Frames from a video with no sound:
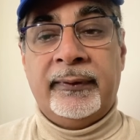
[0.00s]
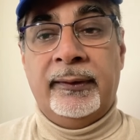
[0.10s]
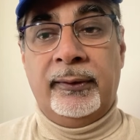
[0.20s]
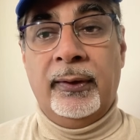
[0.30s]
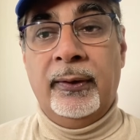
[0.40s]

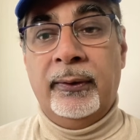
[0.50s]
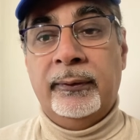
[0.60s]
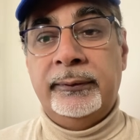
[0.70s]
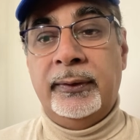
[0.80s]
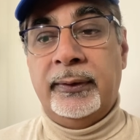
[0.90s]

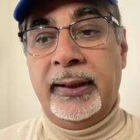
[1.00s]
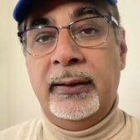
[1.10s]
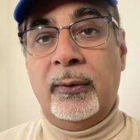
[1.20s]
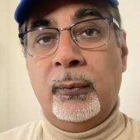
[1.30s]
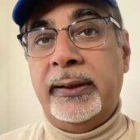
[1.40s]
So, you know, they're
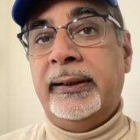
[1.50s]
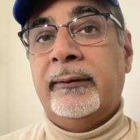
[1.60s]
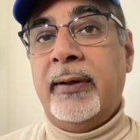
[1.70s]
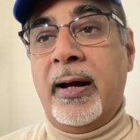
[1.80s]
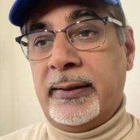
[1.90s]
not waiting
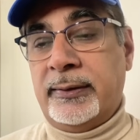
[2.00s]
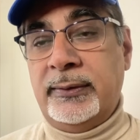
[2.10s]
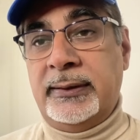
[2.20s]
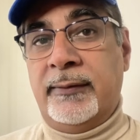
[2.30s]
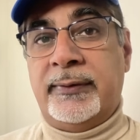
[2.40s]
around. As
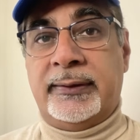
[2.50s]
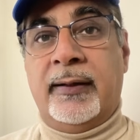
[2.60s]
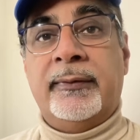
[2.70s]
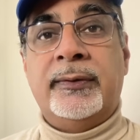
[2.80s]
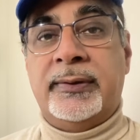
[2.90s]
soon as they've
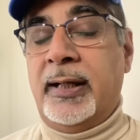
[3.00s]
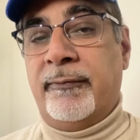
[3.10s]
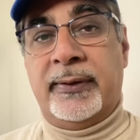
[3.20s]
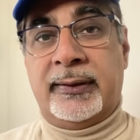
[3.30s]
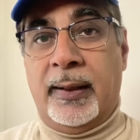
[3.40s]
discovered new
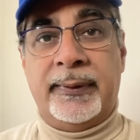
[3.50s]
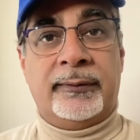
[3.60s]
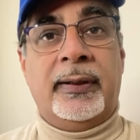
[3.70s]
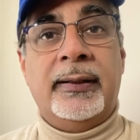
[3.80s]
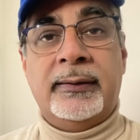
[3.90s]
stuff, it's coming
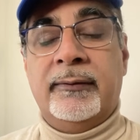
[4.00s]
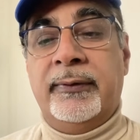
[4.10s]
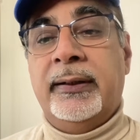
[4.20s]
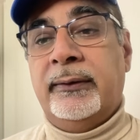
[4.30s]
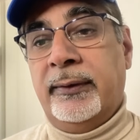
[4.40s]
straight into the
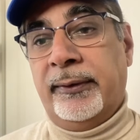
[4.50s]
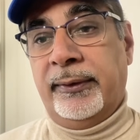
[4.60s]
vehicle.